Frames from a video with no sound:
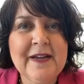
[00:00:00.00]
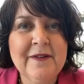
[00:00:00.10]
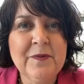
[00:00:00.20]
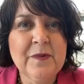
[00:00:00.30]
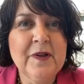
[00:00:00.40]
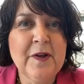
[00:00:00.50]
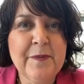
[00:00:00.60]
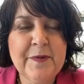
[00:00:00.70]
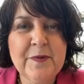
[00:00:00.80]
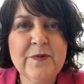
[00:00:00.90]
down will
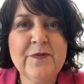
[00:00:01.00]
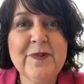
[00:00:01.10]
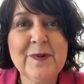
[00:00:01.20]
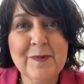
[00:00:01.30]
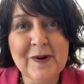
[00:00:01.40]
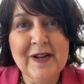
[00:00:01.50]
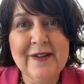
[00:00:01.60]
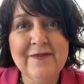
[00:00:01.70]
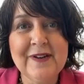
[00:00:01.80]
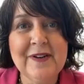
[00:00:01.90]
help you to feel more
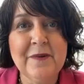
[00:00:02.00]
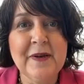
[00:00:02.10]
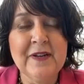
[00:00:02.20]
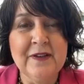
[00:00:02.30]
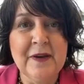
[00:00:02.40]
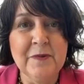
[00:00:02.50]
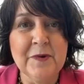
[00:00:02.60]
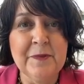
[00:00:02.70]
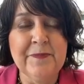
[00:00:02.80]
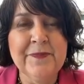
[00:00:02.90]
confident going into that
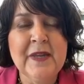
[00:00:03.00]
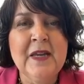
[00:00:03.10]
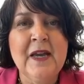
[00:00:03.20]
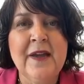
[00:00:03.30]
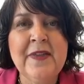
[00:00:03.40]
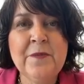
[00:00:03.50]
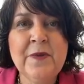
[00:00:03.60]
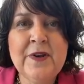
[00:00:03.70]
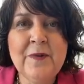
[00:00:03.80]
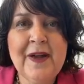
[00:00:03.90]
room. And then
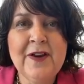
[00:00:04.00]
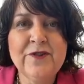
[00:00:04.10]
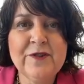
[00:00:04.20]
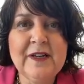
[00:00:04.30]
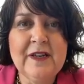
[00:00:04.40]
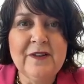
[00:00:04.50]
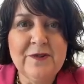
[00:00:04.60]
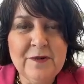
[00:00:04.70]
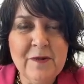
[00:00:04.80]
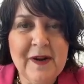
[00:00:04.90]
when you actually
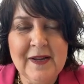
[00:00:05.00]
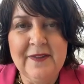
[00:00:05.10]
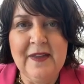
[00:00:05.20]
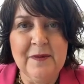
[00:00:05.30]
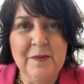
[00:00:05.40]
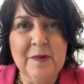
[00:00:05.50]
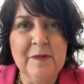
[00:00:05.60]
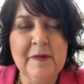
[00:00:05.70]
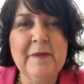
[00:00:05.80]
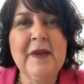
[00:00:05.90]
do walk in that
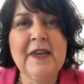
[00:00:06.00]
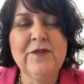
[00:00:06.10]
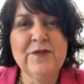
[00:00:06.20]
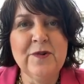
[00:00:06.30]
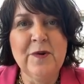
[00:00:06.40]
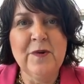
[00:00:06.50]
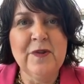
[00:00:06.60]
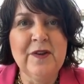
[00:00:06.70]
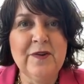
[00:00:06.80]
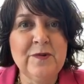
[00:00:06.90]
room, making sure
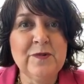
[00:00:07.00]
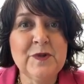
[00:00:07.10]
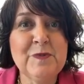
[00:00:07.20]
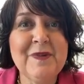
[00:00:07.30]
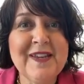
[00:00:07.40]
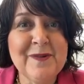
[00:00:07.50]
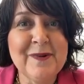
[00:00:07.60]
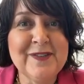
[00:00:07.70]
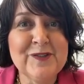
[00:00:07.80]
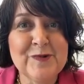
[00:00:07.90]
that you speak
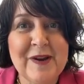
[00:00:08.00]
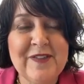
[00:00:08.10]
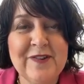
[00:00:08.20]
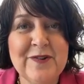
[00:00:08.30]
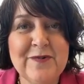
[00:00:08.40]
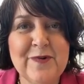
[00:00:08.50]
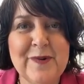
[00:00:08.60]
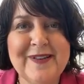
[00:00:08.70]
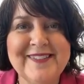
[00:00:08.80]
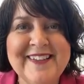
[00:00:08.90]
with strength in your
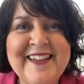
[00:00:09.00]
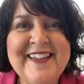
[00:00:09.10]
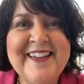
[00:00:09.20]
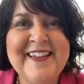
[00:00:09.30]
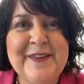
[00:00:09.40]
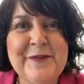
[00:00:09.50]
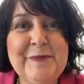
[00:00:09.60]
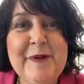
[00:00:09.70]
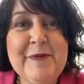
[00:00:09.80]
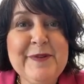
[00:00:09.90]
voice. You
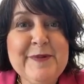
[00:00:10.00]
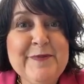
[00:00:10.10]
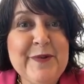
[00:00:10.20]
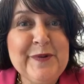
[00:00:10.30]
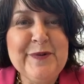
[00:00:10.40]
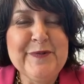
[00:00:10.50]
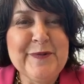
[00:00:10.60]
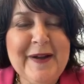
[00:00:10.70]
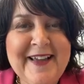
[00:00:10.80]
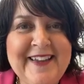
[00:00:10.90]
speak with some vocal
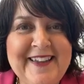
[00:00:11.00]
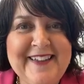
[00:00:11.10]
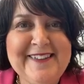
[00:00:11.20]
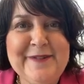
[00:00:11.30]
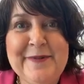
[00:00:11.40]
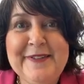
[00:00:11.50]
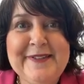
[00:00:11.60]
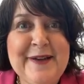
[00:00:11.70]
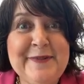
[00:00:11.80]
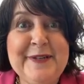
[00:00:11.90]
variety, so it
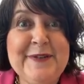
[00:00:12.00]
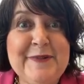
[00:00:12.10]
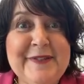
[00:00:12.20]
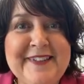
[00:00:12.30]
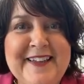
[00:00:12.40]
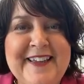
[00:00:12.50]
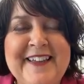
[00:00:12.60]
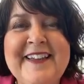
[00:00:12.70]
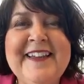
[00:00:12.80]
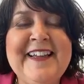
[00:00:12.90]
sounds interesting.